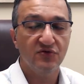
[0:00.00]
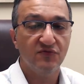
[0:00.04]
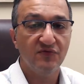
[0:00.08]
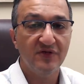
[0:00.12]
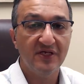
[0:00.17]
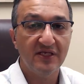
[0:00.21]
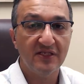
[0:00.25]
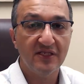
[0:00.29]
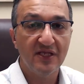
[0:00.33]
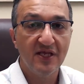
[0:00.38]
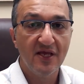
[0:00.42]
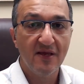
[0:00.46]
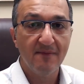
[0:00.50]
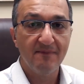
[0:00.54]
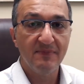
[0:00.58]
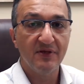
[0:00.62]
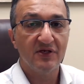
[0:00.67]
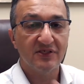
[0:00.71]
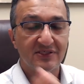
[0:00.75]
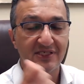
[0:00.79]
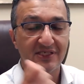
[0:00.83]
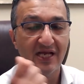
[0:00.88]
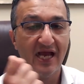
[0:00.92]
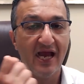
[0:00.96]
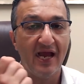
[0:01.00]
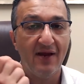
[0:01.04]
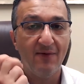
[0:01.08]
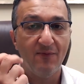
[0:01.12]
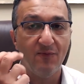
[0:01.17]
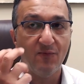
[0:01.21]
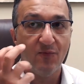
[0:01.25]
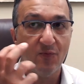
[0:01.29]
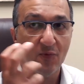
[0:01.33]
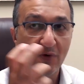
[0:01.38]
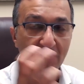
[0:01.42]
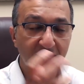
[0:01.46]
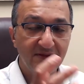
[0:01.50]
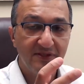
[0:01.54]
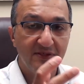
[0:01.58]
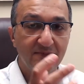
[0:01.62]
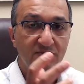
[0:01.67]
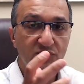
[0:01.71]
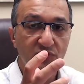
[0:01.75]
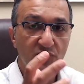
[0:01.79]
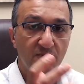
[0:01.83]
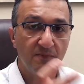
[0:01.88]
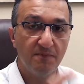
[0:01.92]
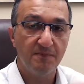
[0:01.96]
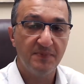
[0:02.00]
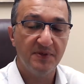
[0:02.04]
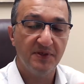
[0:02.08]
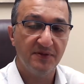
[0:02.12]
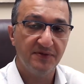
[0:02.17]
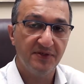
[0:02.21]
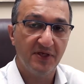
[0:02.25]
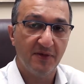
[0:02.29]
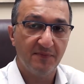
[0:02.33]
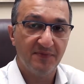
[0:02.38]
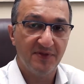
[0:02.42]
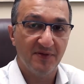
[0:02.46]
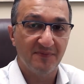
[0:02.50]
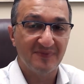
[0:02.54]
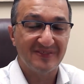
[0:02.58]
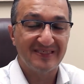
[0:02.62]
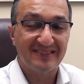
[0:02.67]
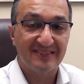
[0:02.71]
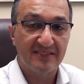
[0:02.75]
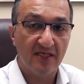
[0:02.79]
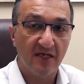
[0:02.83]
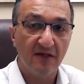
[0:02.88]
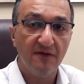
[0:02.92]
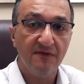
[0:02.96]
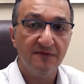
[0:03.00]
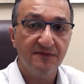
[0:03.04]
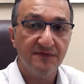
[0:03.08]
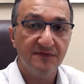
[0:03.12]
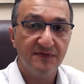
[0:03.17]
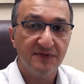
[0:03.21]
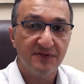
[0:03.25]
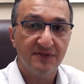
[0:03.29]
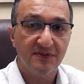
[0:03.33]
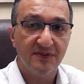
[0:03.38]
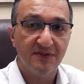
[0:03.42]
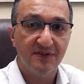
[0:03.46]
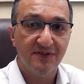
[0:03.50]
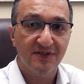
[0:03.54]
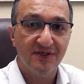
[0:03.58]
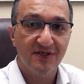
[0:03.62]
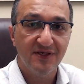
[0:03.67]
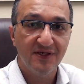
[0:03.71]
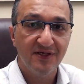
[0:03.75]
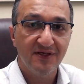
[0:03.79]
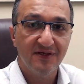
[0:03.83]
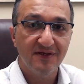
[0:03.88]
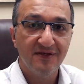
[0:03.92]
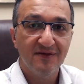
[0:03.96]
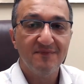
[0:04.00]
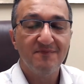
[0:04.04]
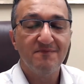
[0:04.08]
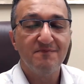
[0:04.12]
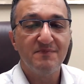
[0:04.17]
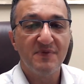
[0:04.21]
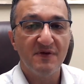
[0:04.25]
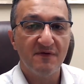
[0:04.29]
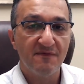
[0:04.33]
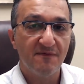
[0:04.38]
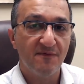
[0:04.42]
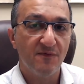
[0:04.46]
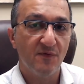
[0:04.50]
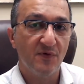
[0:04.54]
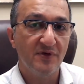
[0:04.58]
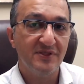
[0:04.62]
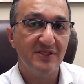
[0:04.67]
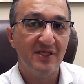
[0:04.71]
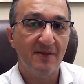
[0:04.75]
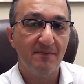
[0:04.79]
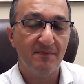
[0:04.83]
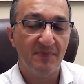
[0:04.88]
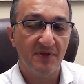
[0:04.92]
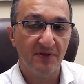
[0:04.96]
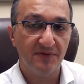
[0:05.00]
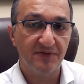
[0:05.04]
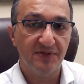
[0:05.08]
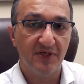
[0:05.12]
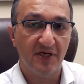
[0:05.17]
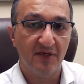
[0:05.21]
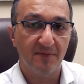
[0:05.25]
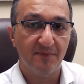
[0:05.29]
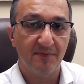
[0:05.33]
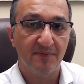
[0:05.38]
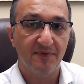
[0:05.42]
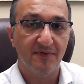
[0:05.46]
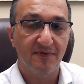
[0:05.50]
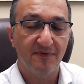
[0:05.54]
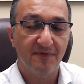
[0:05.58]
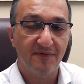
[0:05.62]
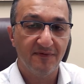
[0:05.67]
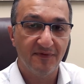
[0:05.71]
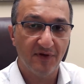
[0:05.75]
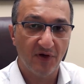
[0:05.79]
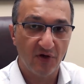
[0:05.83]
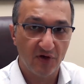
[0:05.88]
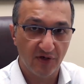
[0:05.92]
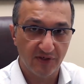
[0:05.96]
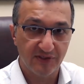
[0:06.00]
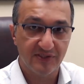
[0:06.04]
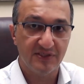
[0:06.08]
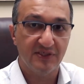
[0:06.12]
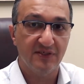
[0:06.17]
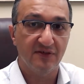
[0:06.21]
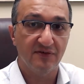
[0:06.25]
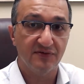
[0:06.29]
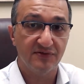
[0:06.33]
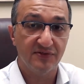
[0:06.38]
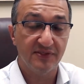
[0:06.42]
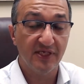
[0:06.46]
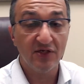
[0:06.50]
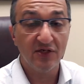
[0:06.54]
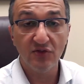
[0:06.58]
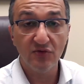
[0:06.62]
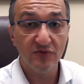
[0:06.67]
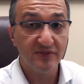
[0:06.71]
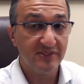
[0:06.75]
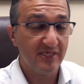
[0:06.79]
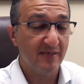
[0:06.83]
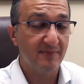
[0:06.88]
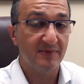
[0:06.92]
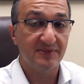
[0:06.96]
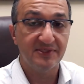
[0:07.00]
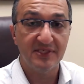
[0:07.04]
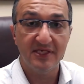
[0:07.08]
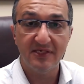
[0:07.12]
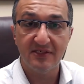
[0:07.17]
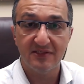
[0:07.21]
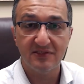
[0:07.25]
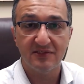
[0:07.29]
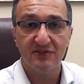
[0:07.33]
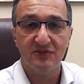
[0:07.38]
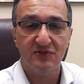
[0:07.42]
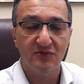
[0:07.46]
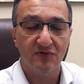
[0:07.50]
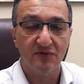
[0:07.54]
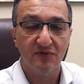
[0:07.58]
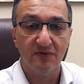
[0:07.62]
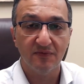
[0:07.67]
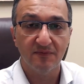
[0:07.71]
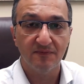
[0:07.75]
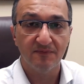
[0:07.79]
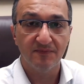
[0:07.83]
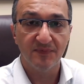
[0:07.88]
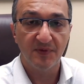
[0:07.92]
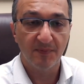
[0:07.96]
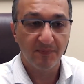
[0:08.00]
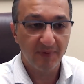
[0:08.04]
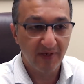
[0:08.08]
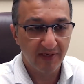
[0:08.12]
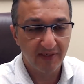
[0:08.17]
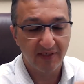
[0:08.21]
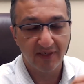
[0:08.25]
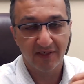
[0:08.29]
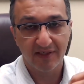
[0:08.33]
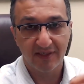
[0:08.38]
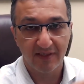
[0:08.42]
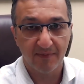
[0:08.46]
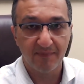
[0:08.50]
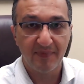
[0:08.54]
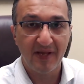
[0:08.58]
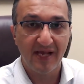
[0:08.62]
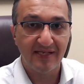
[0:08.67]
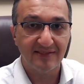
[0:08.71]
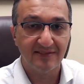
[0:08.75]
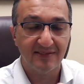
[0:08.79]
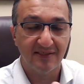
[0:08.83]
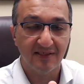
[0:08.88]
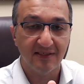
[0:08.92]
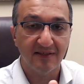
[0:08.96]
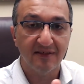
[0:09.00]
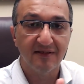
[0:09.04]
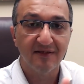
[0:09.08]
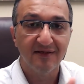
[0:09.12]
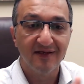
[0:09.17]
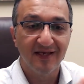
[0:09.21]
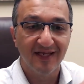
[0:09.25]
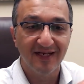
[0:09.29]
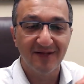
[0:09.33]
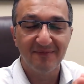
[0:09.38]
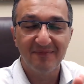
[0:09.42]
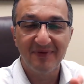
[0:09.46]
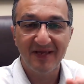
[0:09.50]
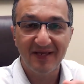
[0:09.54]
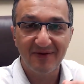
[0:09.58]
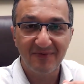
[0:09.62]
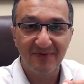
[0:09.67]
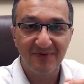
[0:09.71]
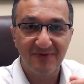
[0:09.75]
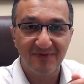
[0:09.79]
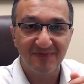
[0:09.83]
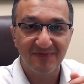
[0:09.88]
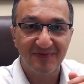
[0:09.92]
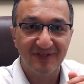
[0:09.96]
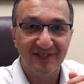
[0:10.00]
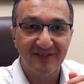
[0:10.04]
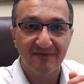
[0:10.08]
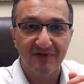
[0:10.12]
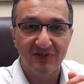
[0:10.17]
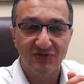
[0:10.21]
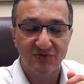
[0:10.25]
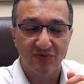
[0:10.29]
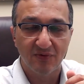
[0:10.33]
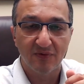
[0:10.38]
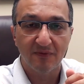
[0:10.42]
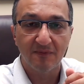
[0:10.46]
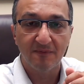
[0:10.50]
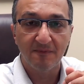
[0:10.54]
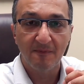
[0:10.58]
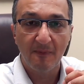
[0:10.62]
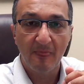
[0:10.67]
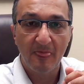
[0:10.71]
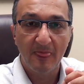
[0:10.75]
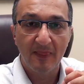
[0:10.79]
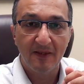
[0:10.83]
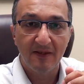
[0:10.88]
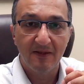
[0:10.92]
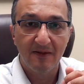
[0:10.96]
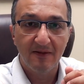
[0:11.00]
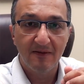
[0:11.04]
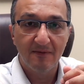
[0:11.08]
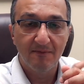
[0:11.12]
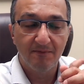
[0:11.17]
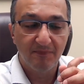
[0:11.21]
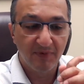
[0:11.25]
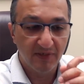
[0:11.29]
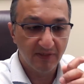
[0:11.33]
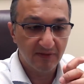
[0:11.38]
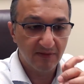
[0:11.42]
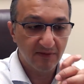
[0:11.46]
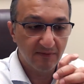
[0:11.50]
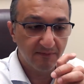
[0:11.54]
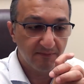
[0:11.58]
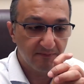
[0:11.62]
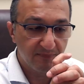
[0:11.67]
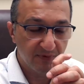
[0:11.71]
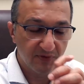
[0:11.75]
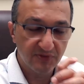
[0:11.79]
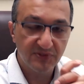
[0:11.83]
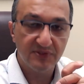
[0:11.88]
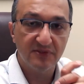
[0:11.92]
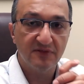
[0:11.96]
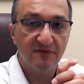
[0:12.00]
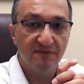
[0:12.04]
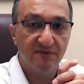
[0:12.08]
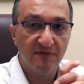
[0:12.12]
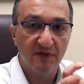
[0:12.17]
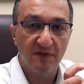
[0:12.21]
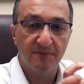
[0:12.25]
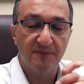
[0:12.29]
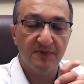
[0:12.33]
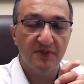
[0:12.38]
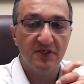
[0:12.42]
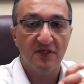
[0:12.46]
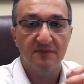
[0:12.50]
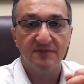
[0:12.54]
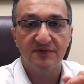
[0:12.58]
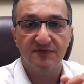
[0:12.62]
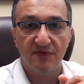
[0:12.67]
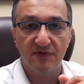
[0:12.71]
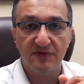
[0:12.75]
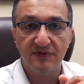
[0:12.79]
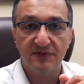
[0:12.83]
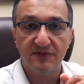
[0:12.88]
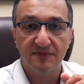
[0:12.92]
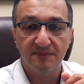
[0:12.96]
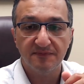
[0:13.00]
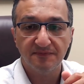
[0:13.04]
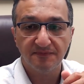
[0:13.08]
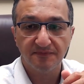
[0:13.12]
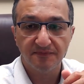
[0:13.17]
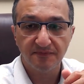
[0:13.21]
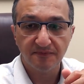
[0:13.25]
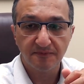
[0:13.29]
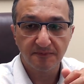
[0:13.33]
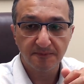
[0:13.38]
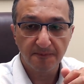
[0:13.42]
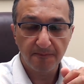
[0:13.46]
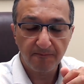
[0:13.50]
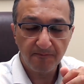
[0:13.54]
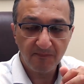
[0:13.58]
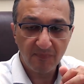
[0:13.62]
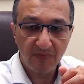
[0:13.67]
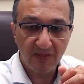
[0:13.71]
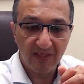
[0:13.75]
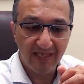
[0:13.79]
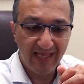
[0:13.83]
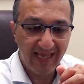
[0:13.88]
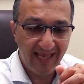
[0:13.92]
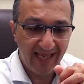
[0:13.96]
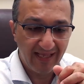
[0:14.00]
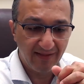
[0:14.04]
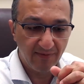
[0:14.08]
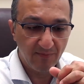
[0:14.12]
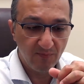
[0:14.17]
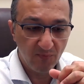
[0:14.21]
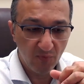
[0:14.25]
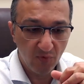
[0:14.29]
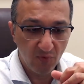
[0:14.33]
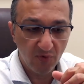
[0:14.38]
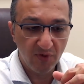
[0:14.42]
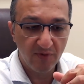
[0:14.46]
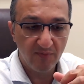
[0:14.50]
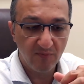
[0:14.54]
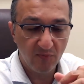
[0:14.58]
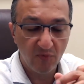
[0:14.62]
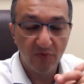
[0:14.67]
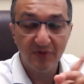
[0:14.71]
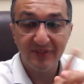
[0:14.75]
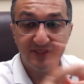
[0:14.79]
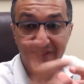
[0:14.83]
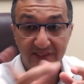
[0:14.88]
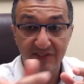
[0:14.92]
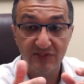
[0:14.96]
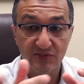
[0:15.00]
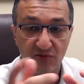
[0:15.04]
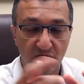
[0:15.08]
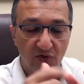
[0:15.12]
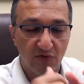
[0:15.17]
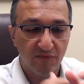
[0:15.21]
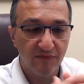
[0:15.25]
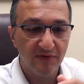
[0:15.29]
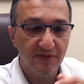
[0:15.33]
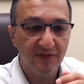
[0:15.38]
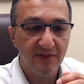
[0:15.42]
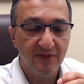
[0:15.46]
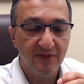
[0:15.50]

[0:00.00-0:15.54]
read because I want them to build up themselves before they build up the hard skills. They could do it simultaneously too, depending on the capacity and the bandwidth of the individual. But personal development comes first. And more since COVID,